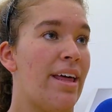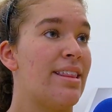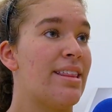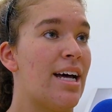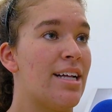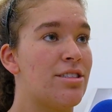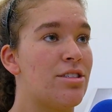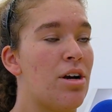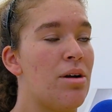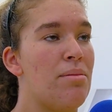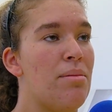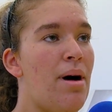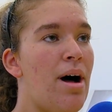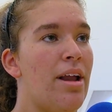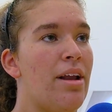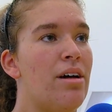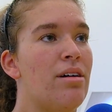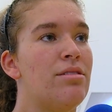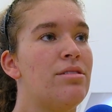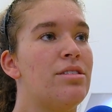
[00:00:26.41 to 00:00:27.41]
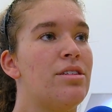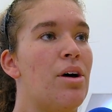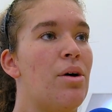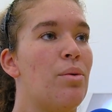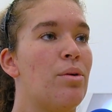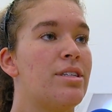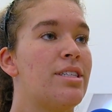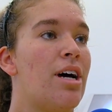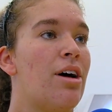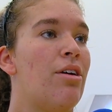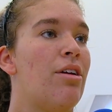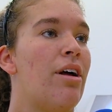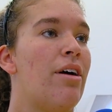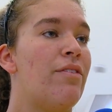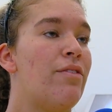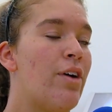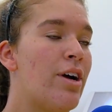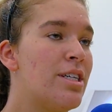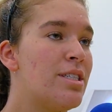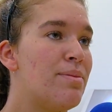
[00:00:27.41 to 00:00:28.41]
like that's our motto. So we're telling
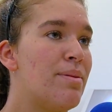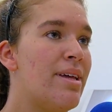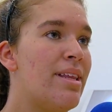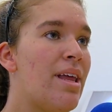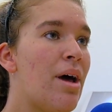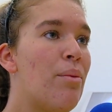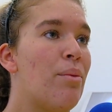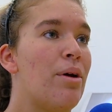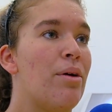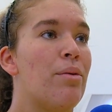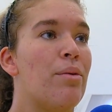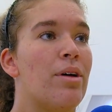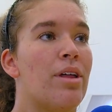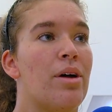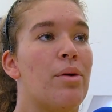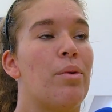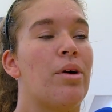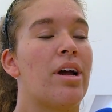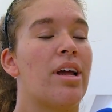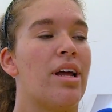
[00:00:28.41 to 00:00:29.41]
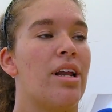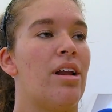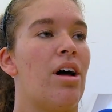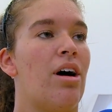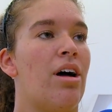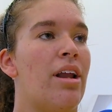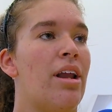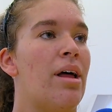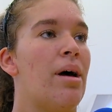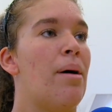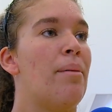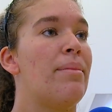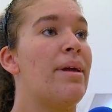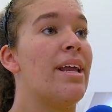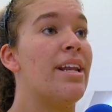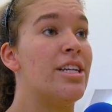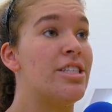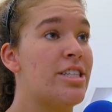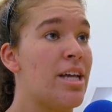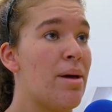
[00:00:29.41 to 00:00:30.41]
our freshmen that we're really working on um,
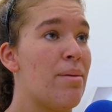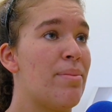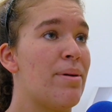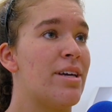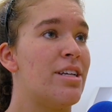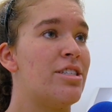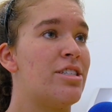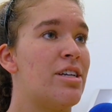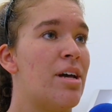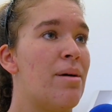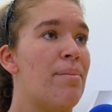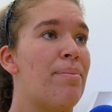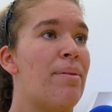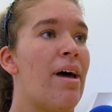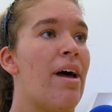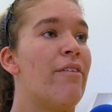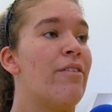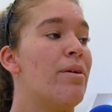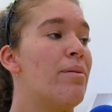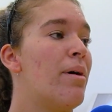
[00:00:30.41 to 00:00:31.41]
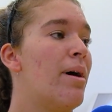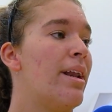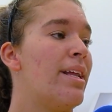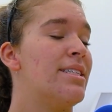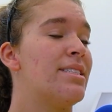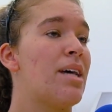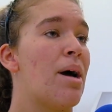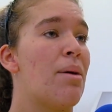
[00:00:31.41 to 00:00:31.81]
getting a championship. Everybody's